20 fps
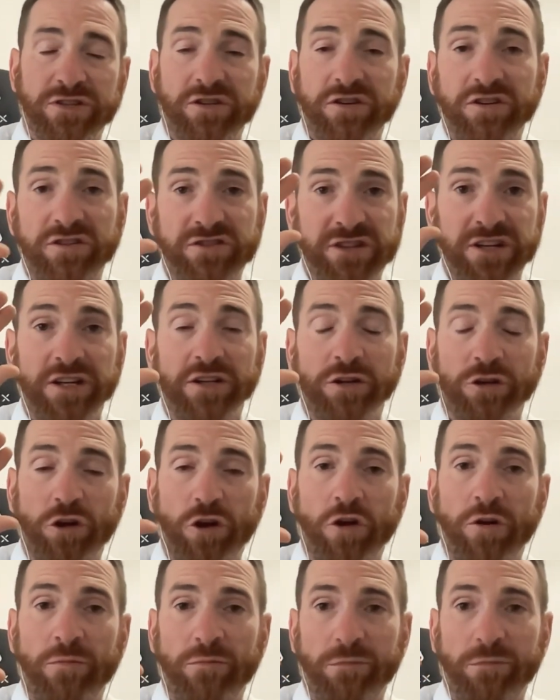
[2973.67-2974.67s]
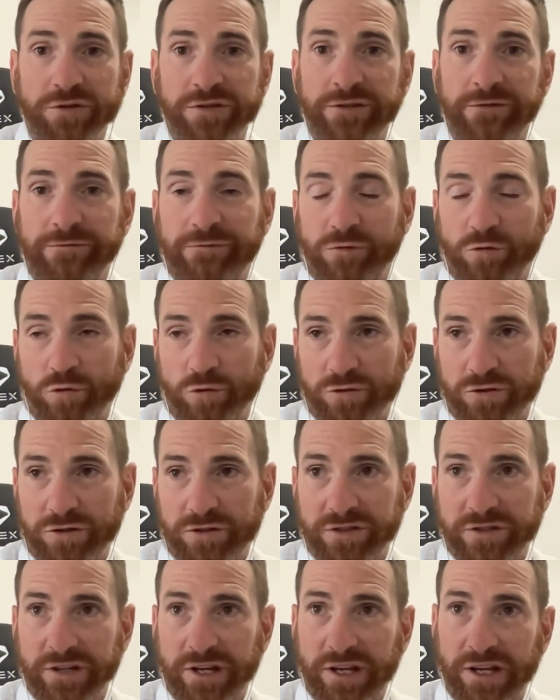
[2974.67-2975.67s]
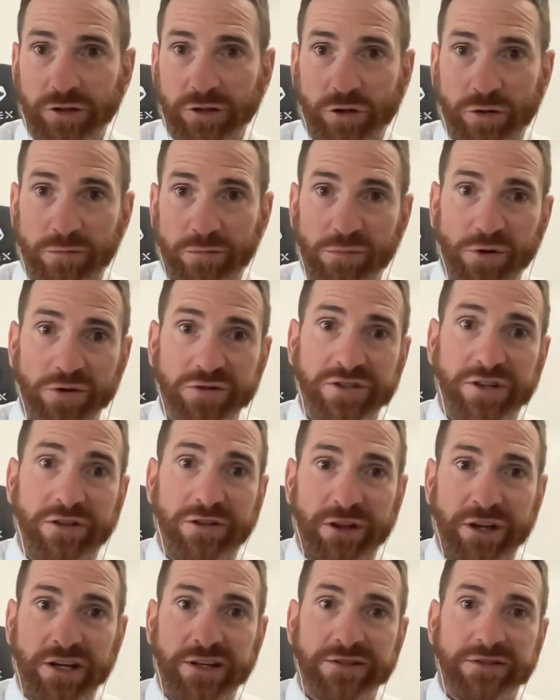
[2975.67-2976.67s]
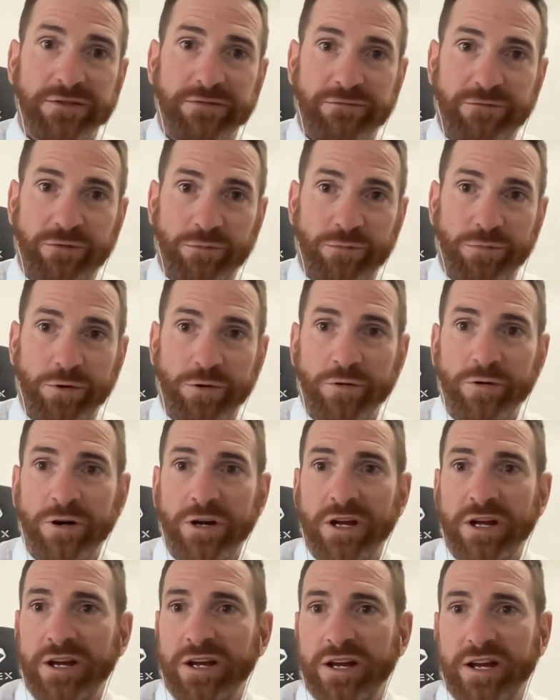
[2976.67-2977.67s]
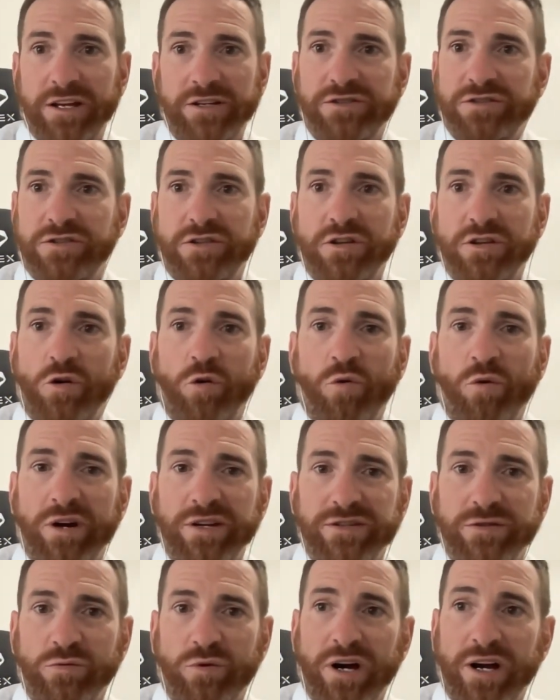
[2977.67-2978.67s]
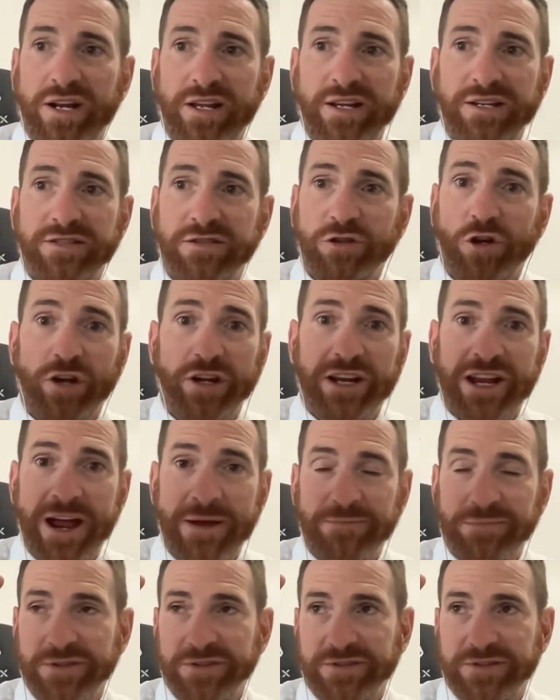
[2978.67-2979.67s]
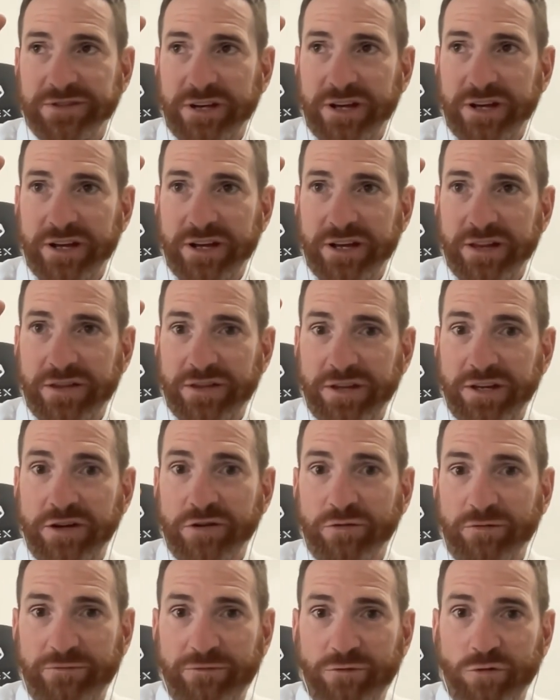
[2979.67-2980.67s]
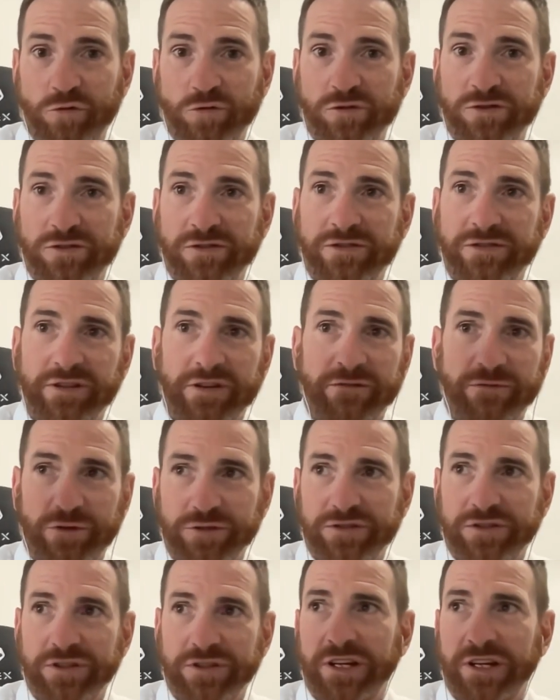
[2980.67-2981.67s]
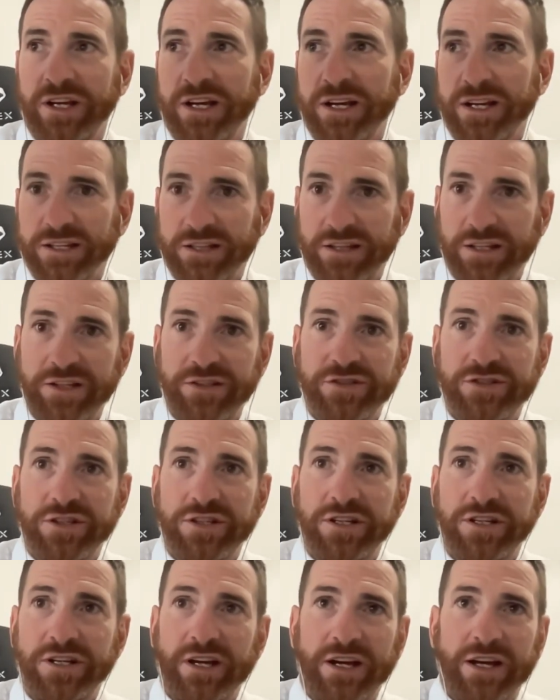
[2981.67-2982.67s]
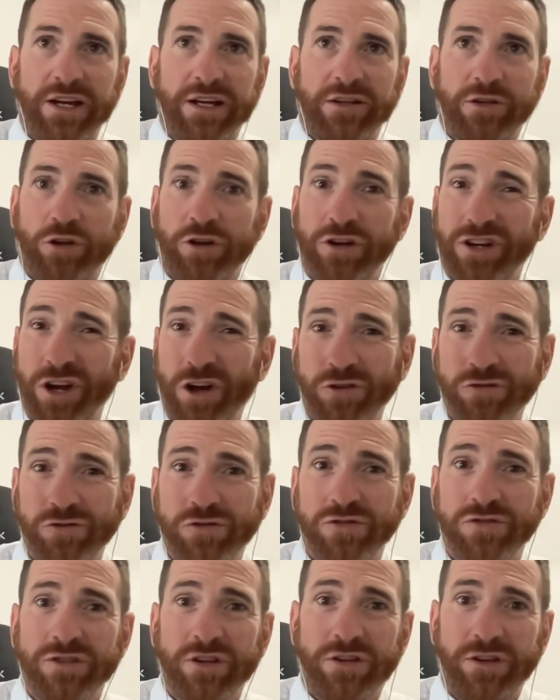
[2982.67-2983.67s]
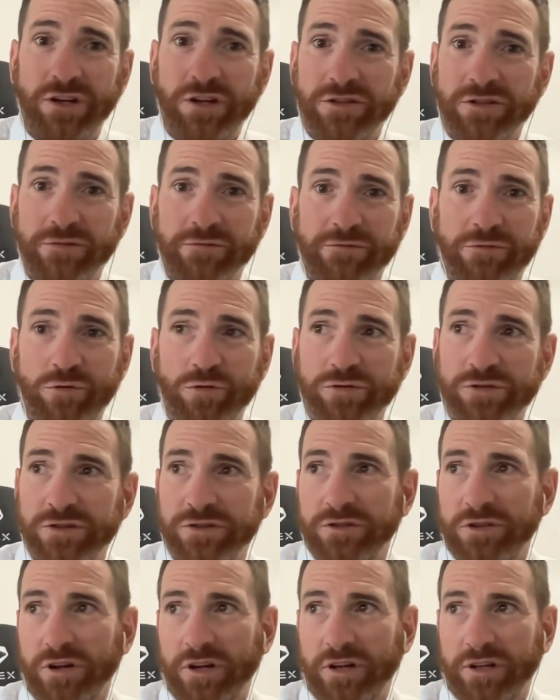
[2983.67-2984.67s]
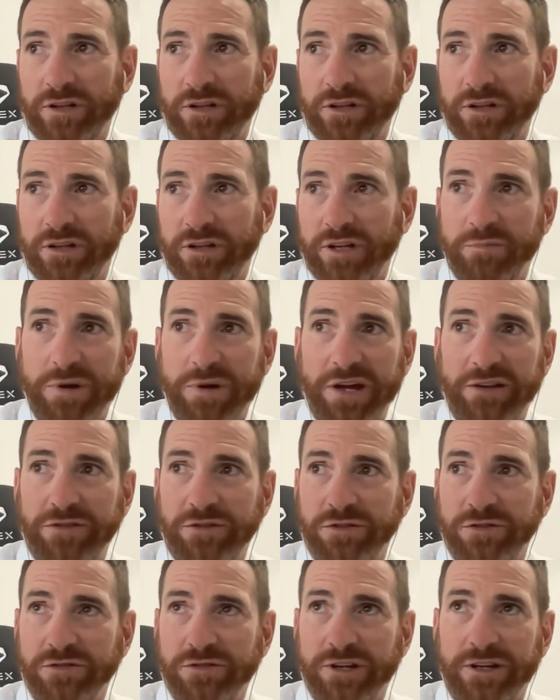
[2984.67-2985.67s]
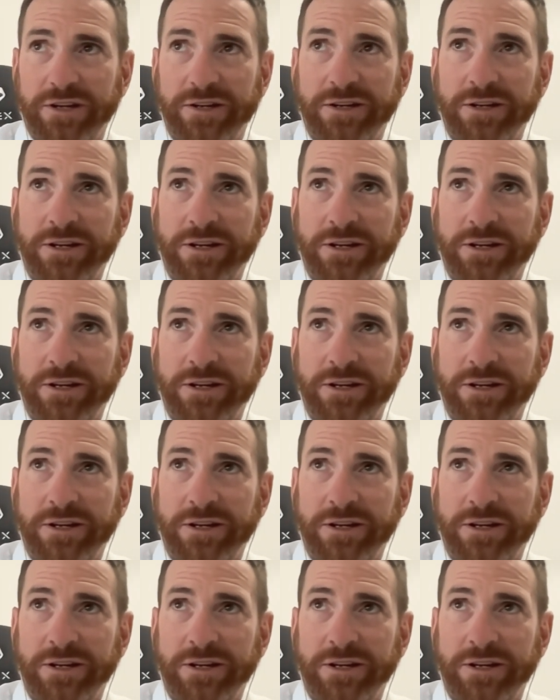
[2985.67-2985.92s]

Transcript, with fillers: you see a lot of Mozzie enforcers and a lot of Mozzie thinkers in football. It's always the way it is. A lot of captains are thinker enforcers. So Vossi, Lynchy, a lot of coaches are thinkers enforcers like Leigh Matthews and